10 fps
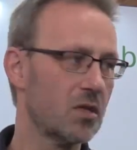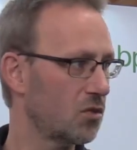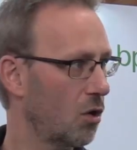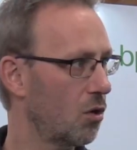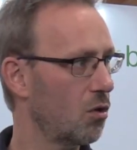
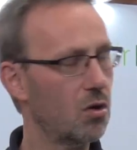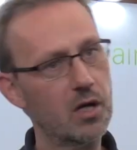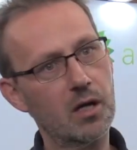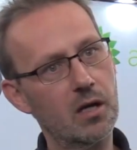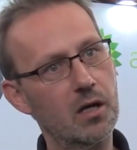So
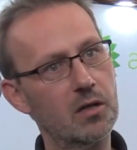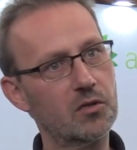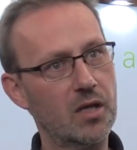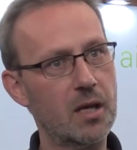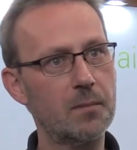
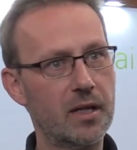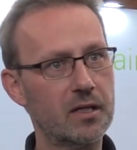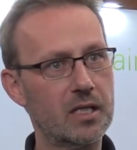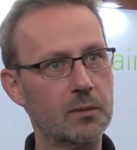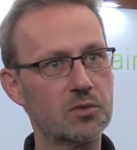uh, the
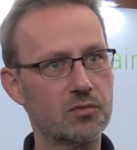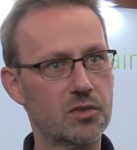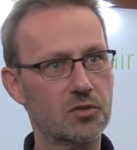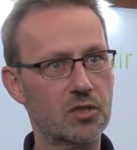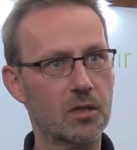airplane comes
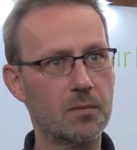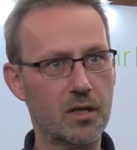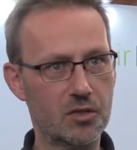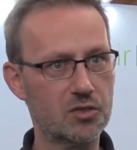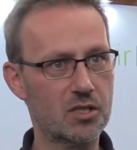with a
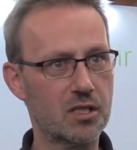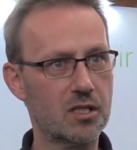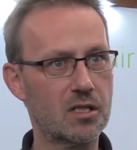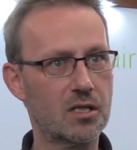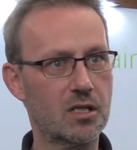
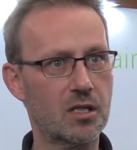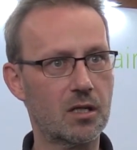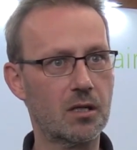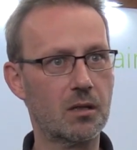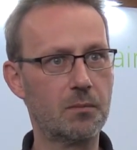ballistic
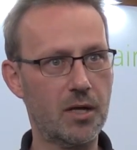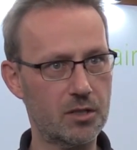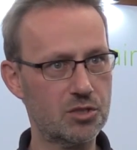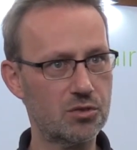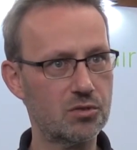uh,
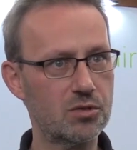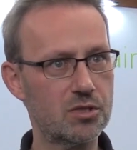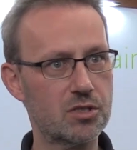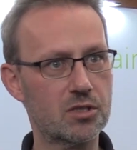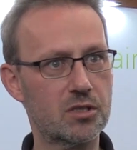
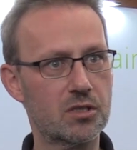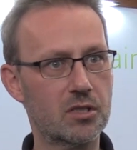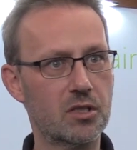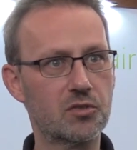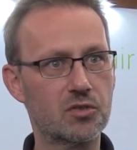parachute.
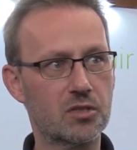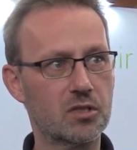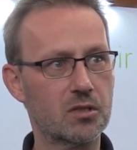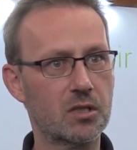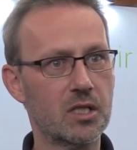Uh, it's
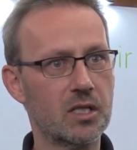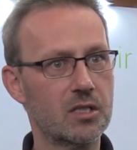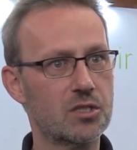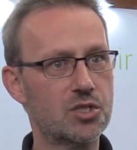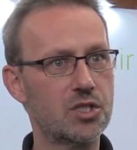a
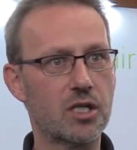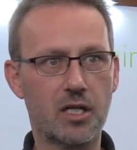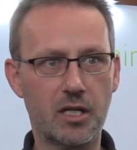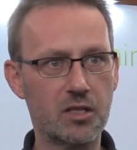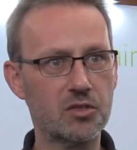G
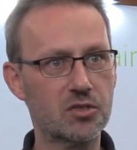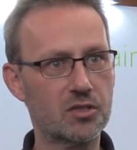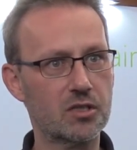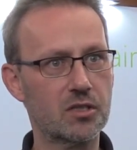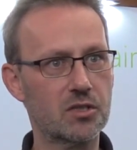R
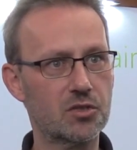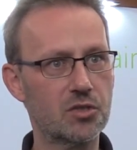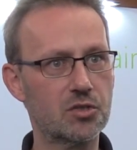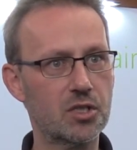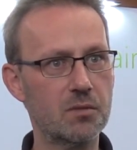S uh,
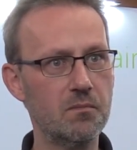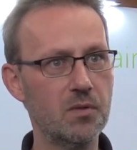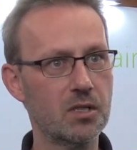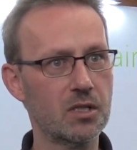system.